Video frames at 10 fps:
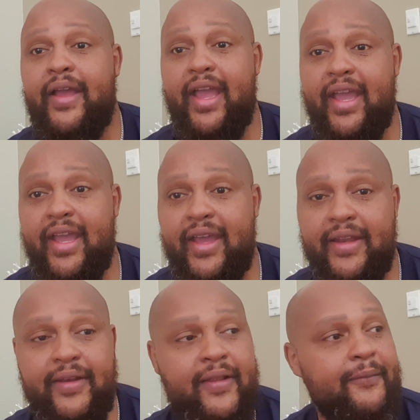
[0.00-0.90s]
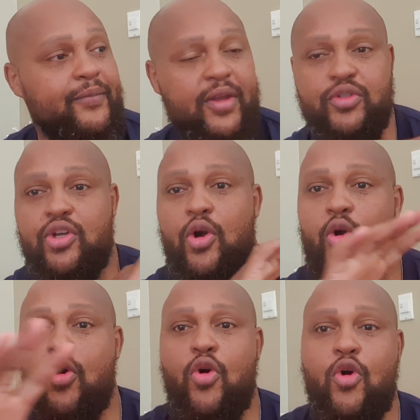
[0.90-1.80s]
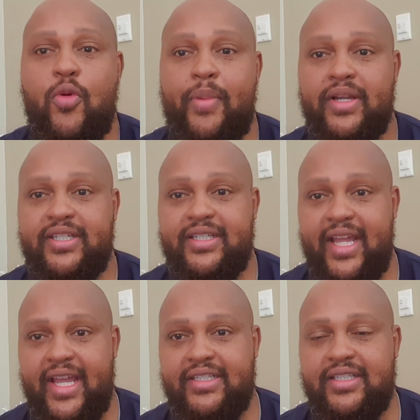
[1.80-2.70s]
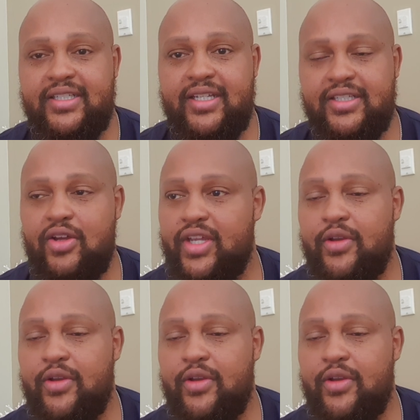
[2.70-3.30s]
and there was a whole bunch of dances in the song.